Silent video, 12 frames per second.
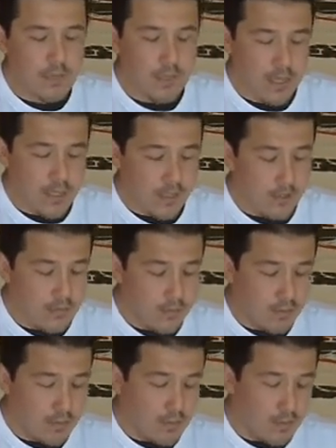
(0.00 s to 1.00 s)

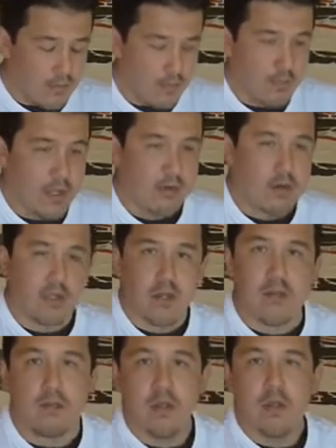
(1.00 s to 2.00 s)
and had it right the
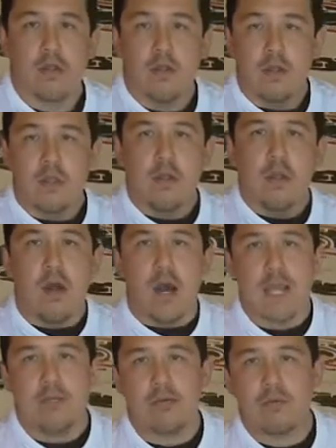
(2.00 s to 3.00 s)
other way.
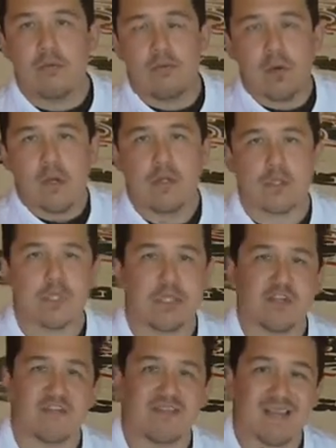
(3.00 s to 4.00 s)
I don't want to
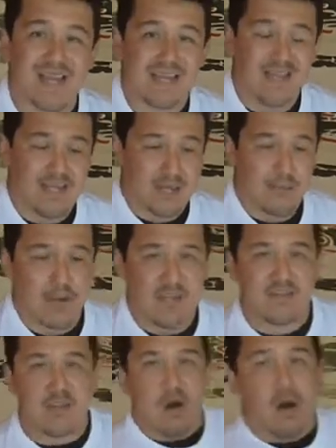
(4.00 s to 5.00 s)
just slide the knee
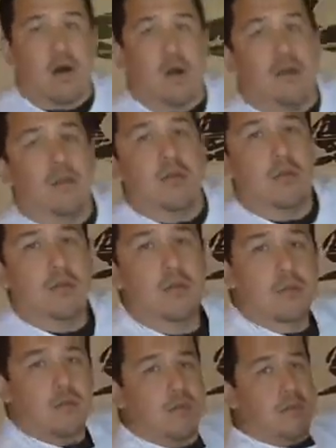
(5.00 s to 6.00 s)
brace on
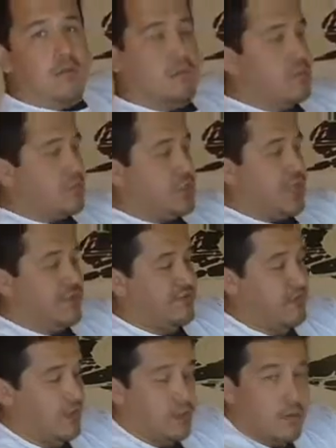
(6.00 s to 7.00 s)

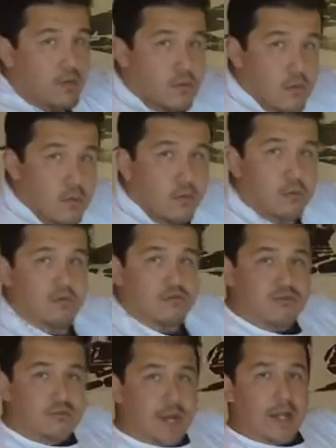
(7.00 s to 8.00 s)
just
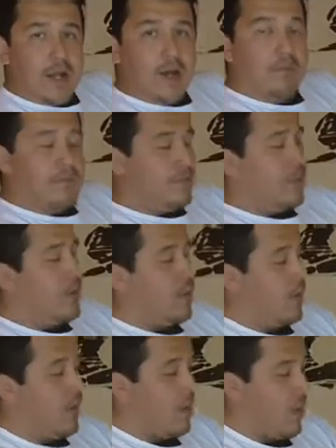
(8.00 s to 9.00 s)
straight up.
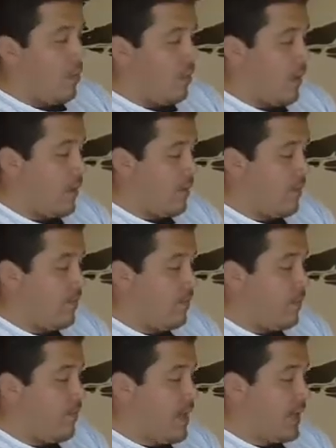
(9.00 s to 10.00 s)
I want
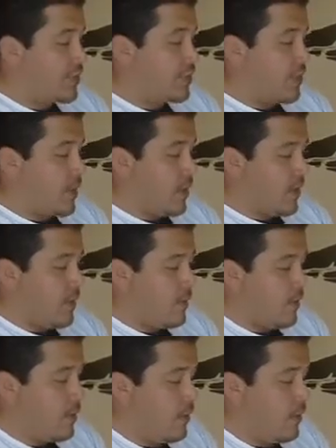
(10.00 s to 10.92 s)
to make sure